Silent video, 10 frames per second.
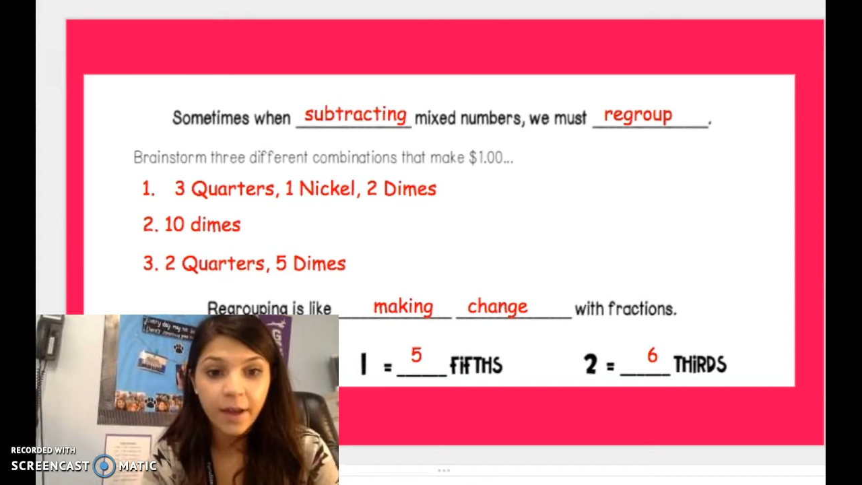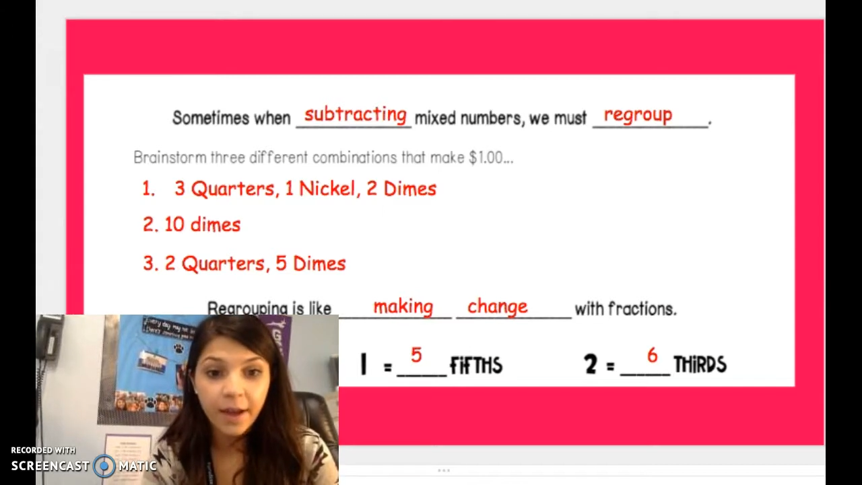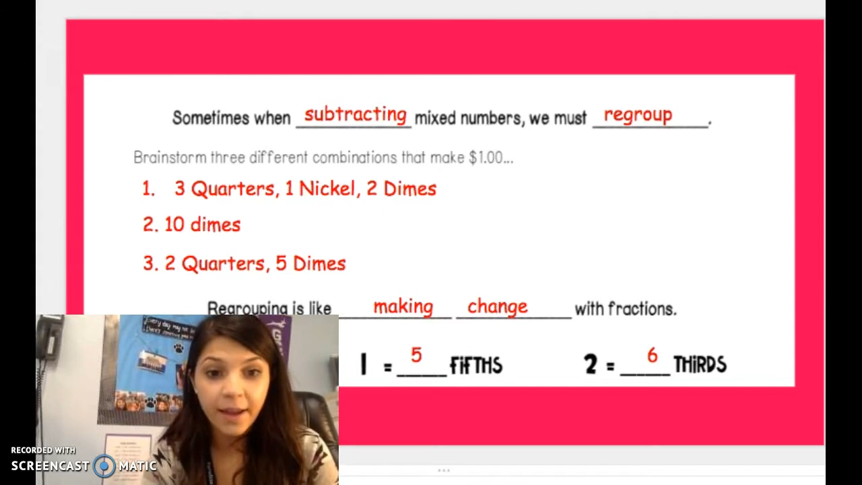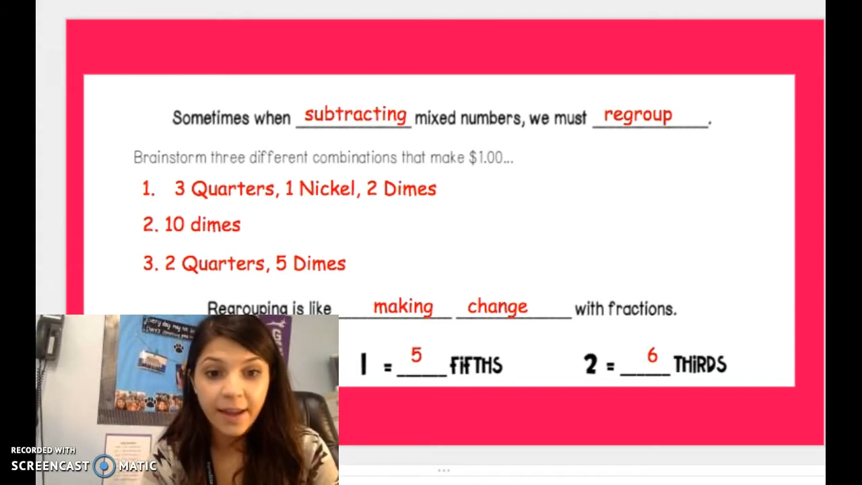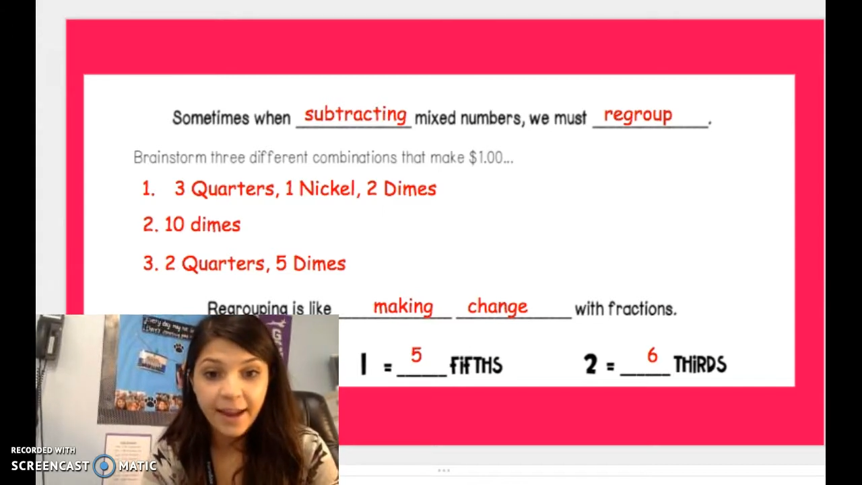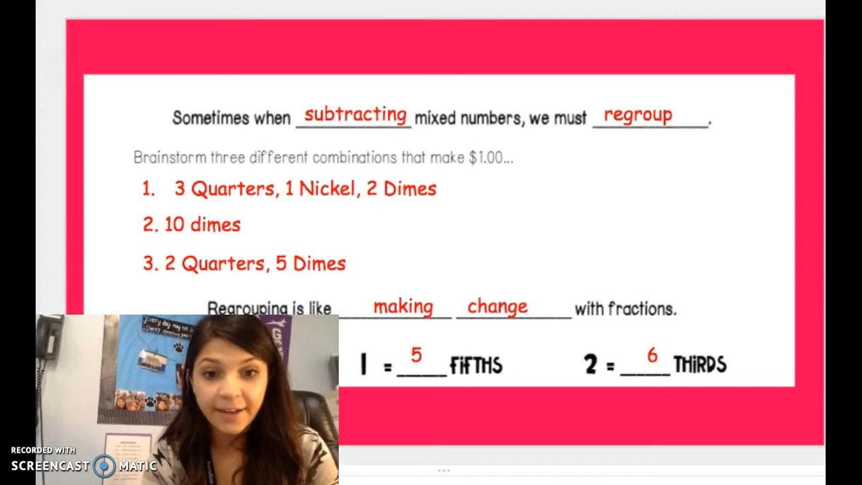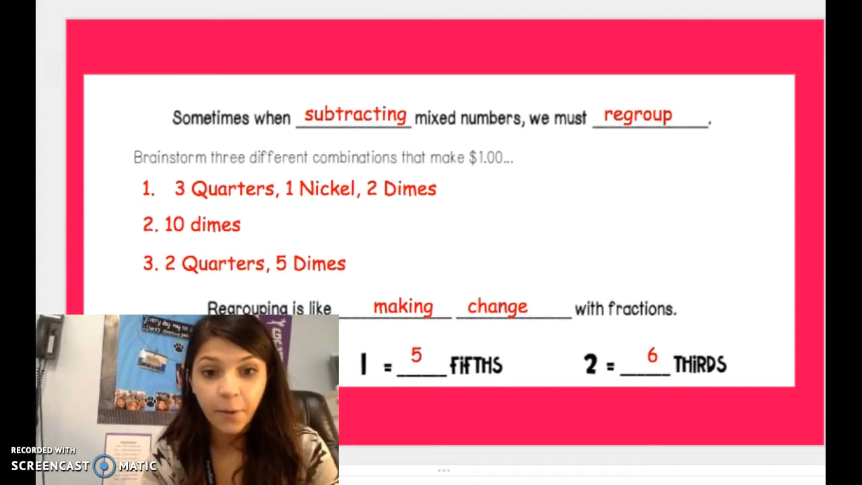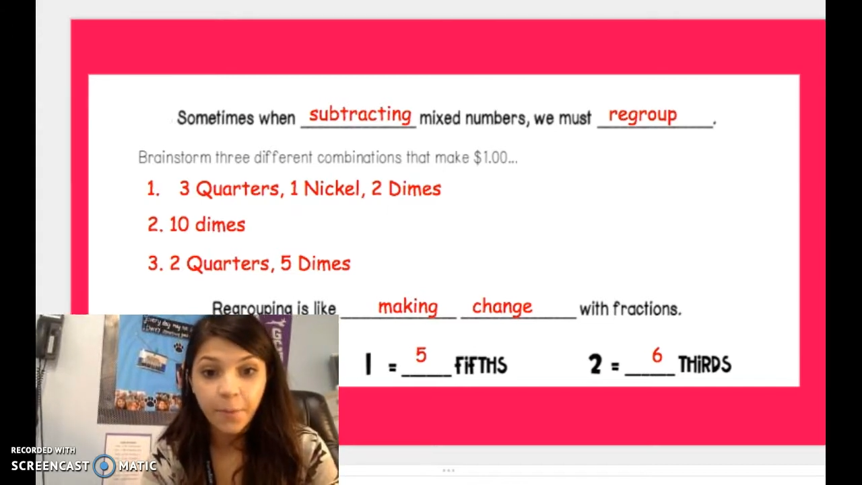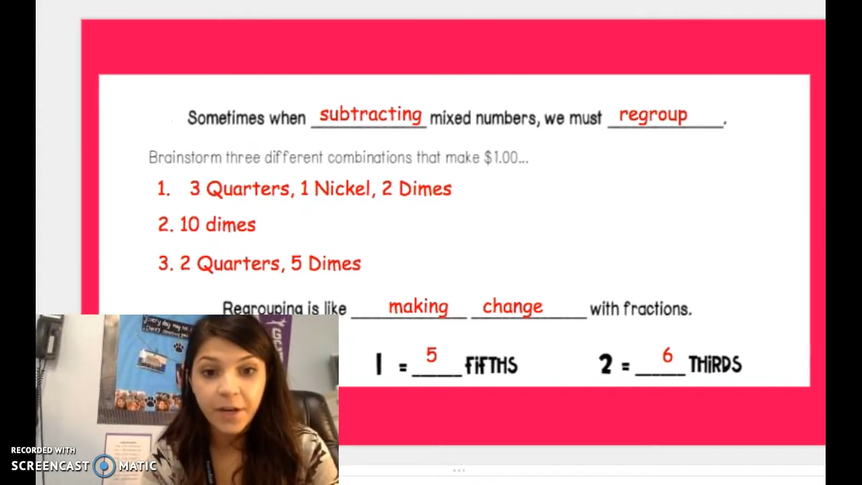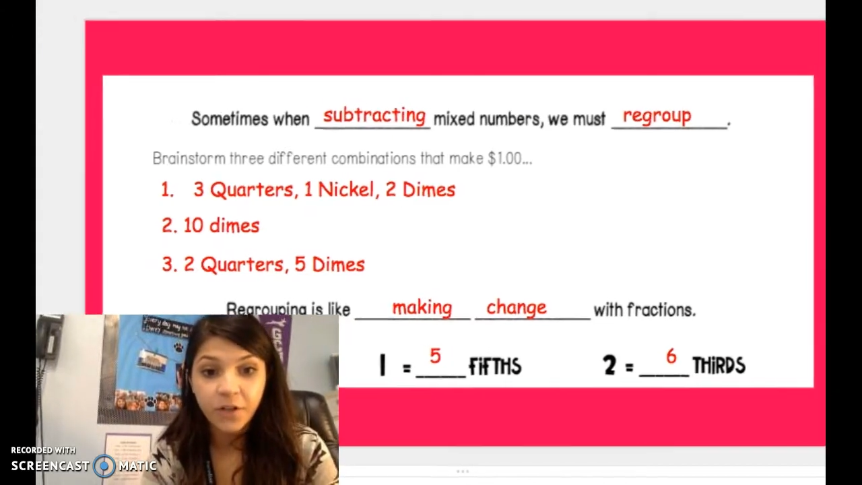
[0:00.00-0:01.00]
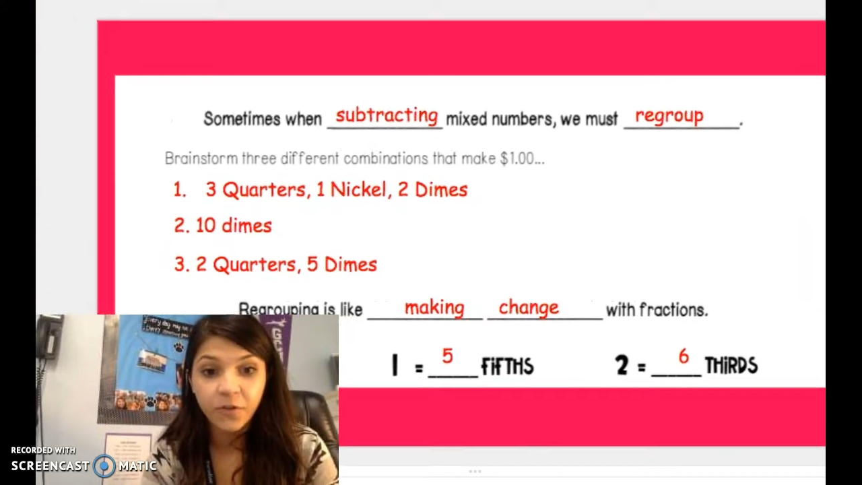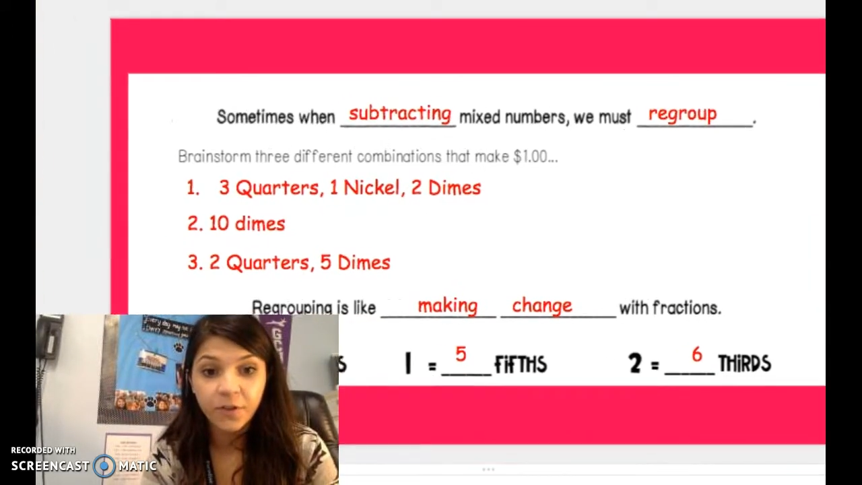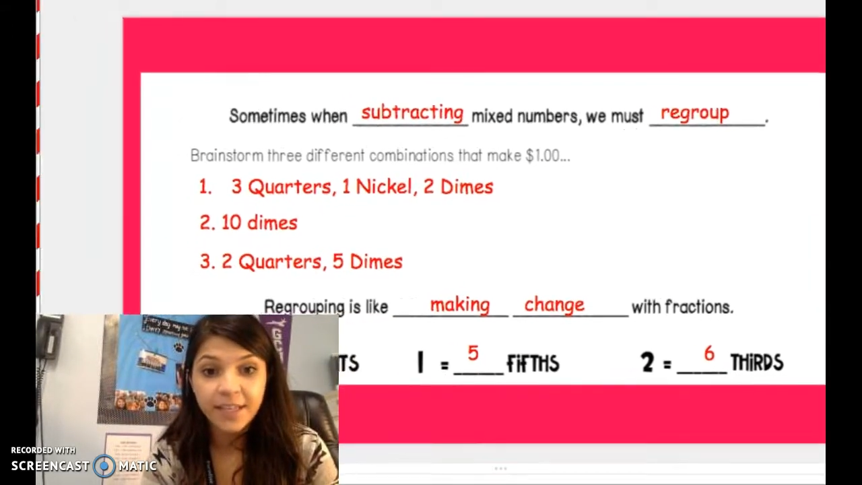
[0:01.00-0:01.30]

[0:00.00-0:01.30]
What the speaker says: handout page for